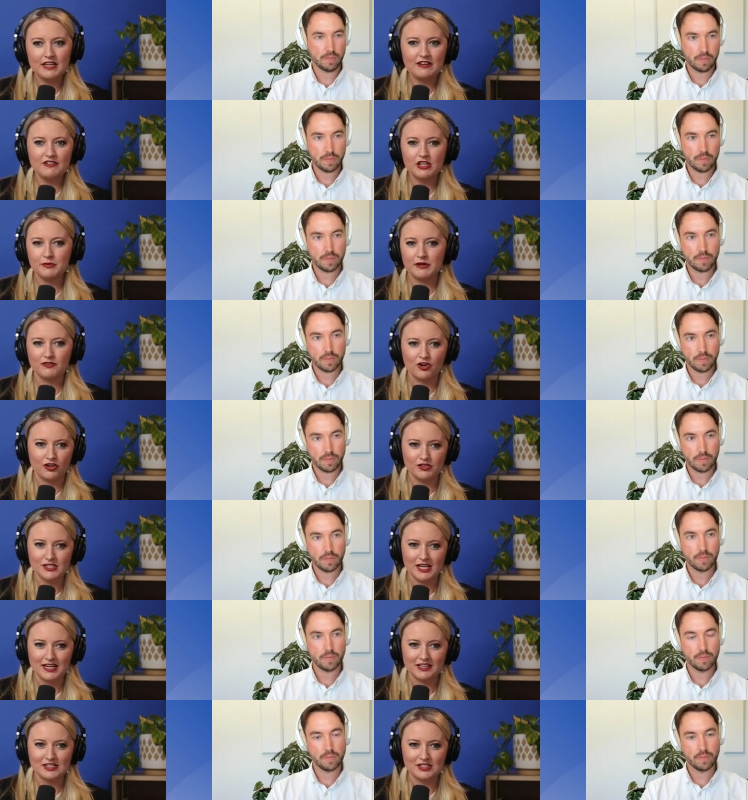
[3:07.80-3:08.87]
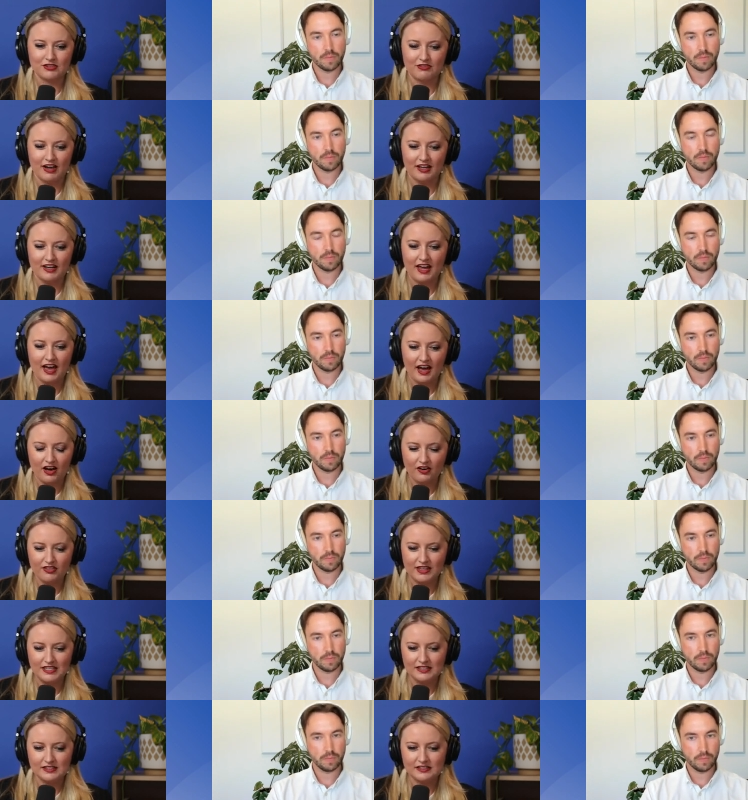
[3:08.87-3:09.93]
Speaker 1: give a little bit of context around how
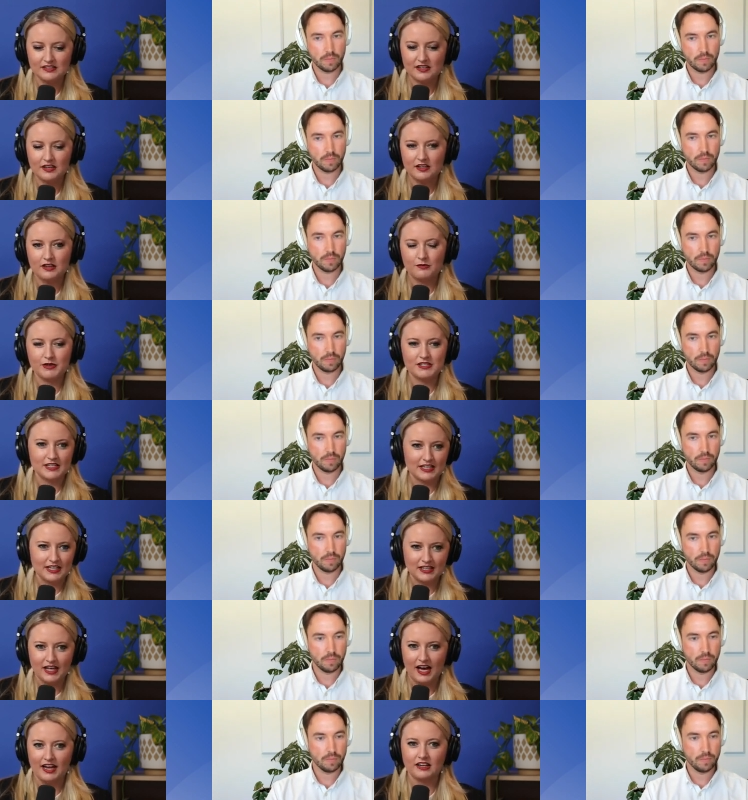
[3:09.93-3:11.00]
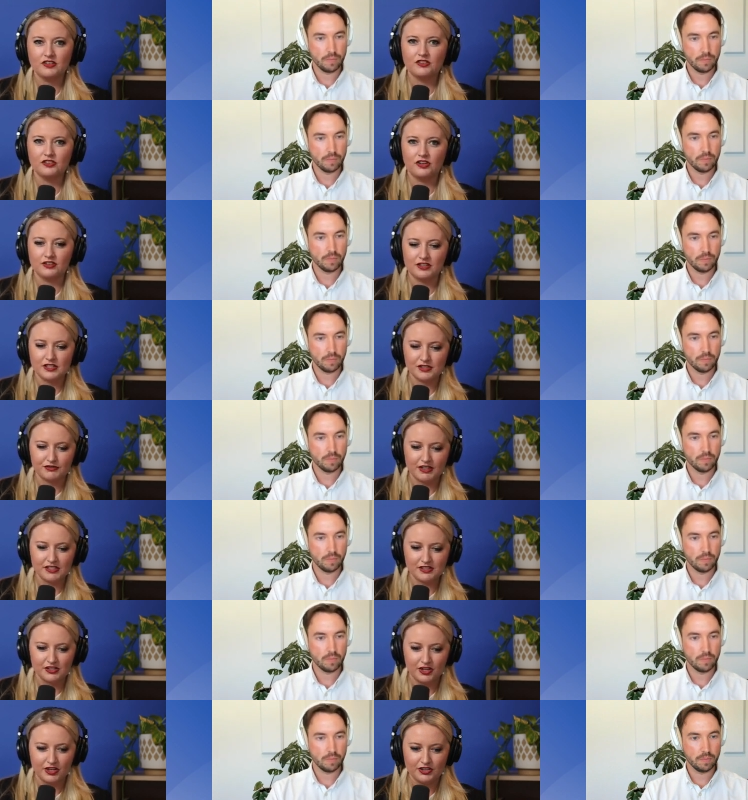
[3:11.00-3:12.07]
this particular angle on this
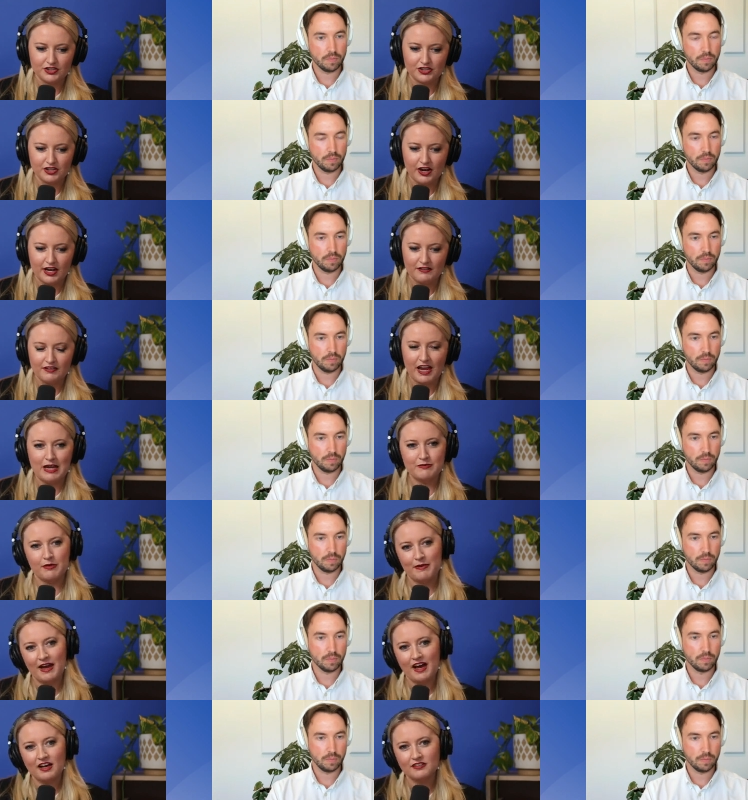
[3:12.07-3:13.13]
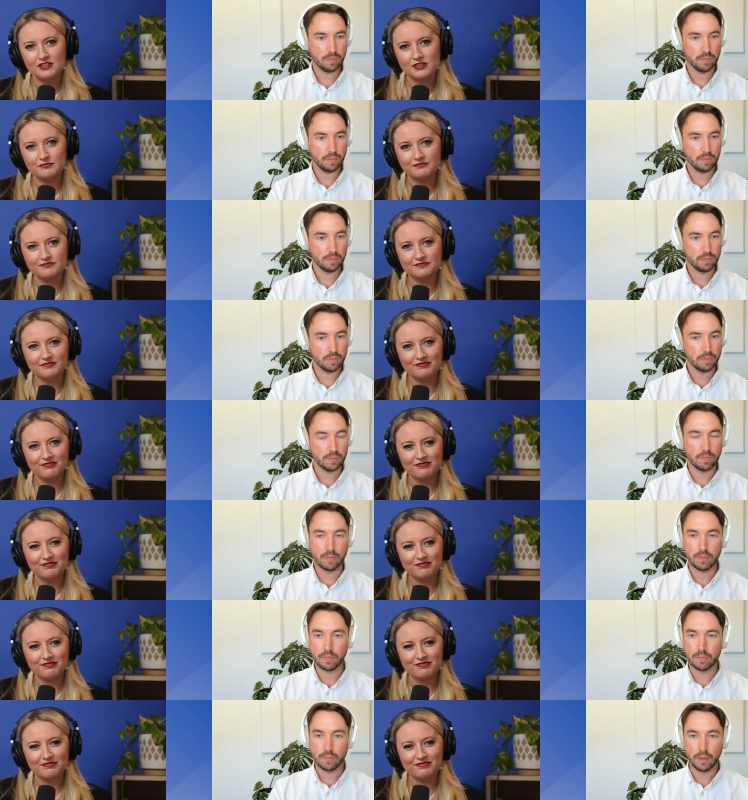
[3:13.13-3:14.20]
research kind of came about.
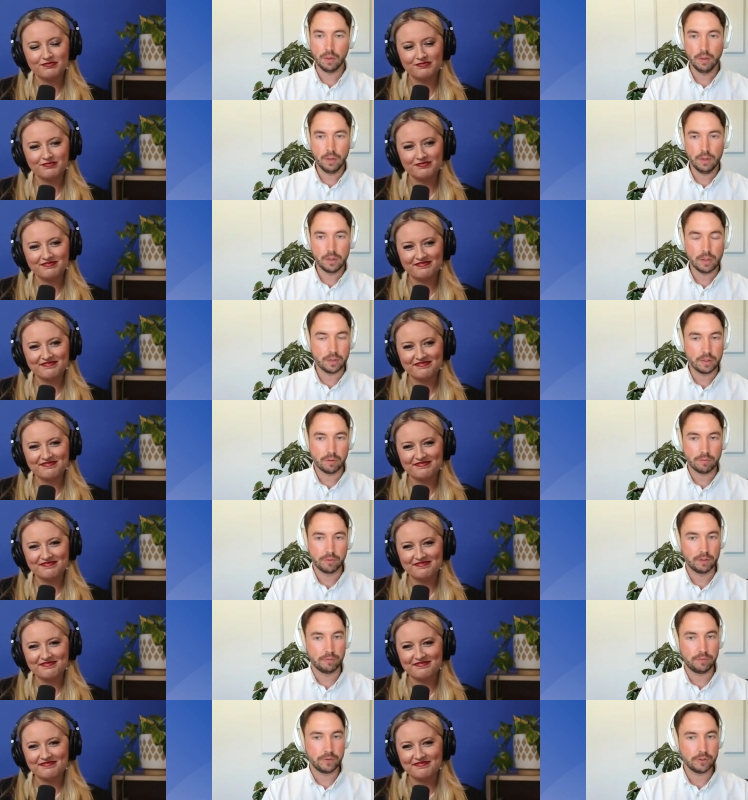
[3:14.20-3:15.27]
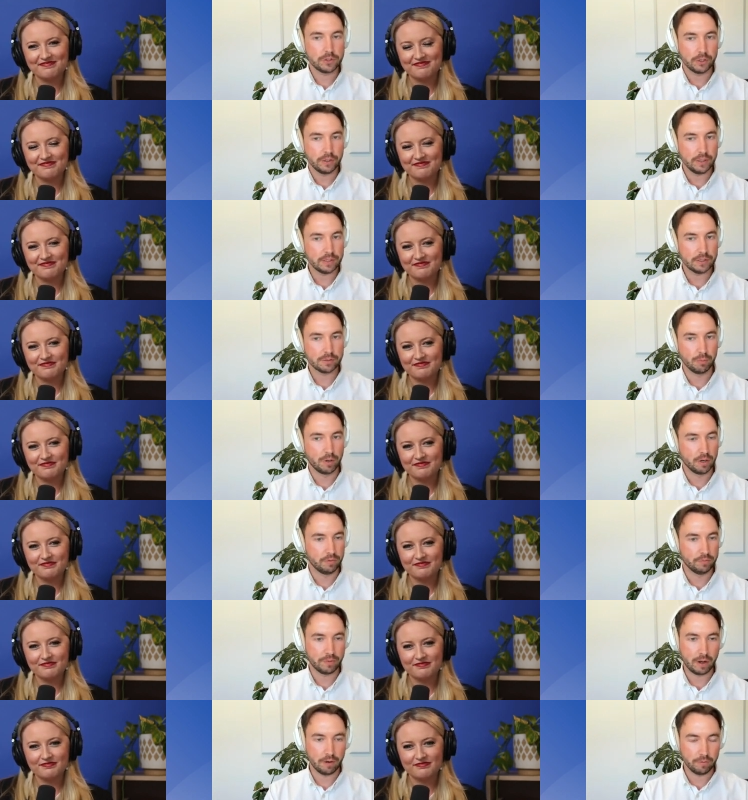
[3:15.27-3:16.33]
Speaker 2: Mm. Yeah, definitely. Futurity is one
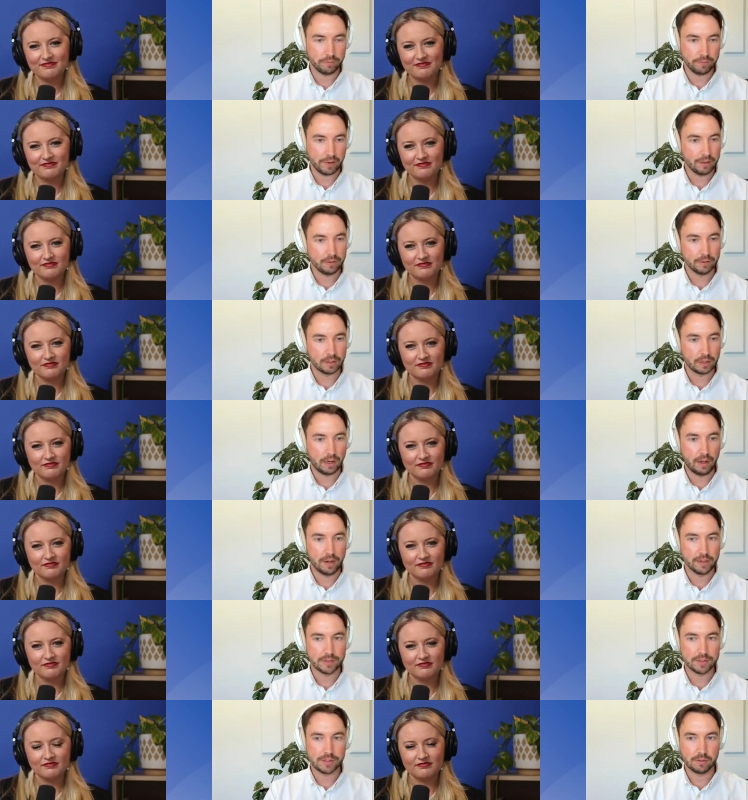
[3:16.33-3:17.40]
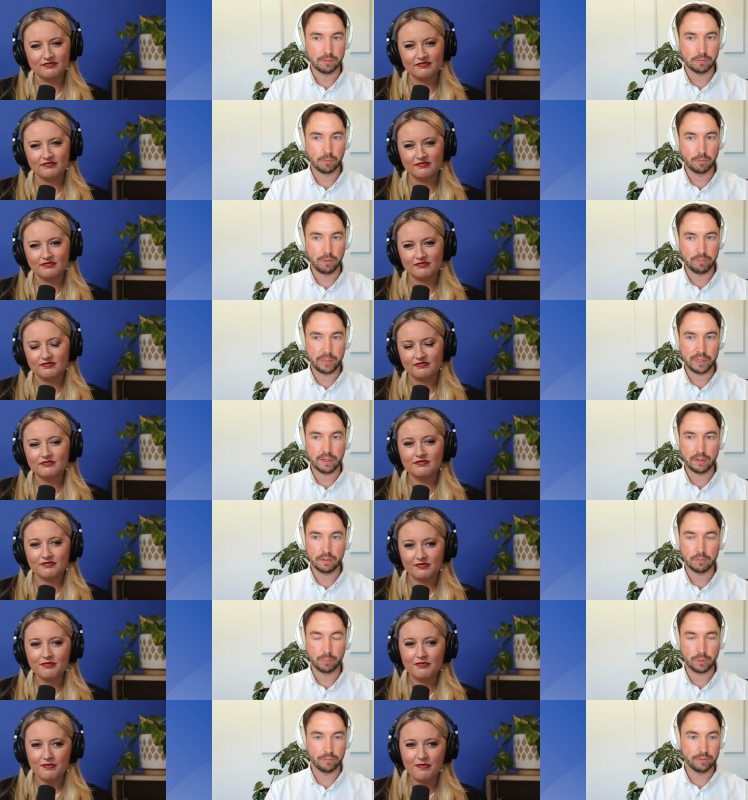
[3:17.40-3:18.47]
of our valued clients, and we've been
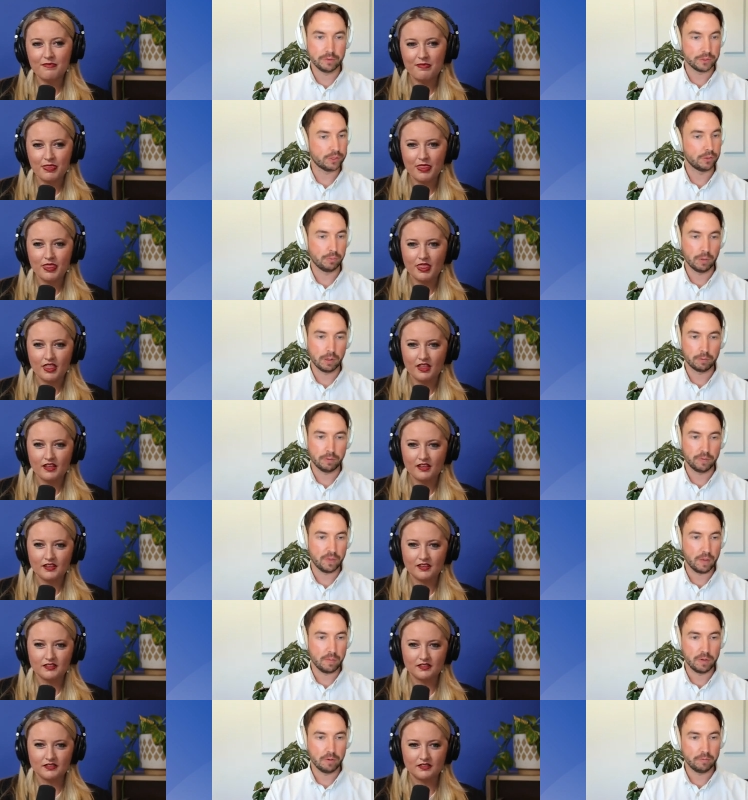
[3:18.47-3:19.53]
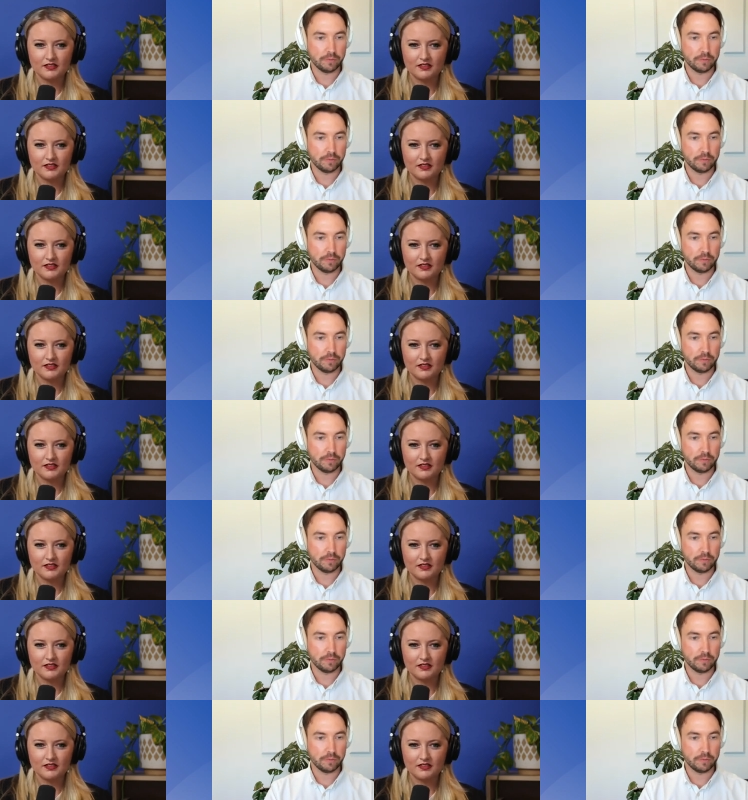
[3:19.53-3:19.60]
privileged to work with them in a